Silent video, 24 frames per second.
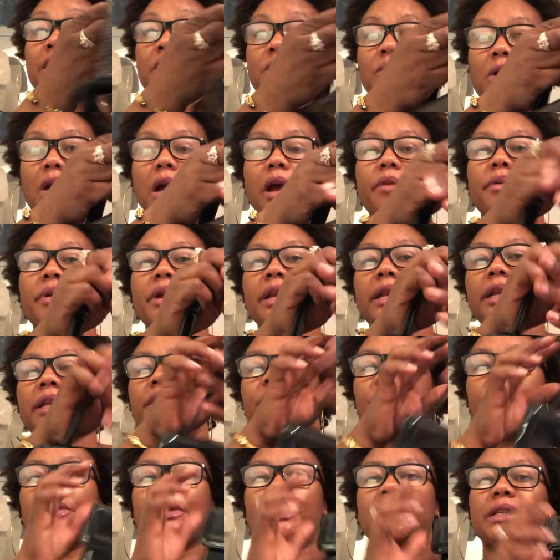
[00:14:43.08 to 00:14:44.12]
do carry
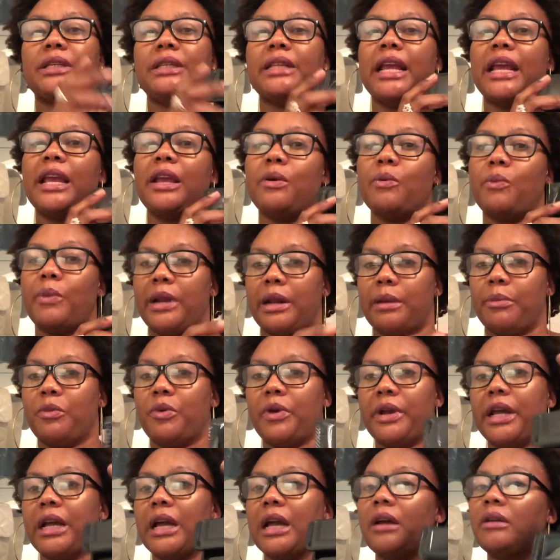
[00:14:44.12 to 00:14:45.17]
to this day when I'm
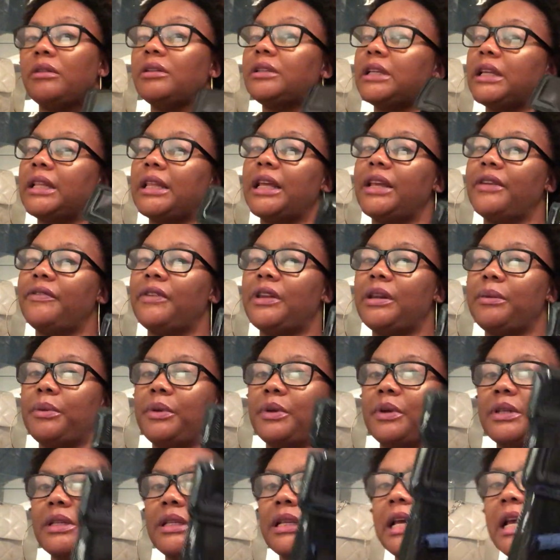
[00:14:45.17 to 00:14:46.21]
going out in the evening
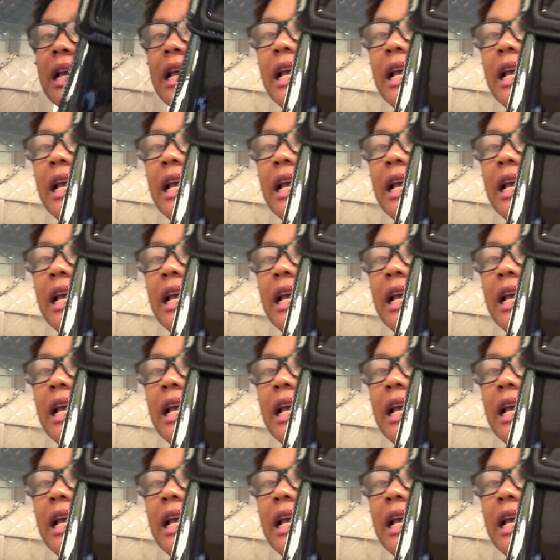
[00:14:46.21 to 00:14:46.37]
because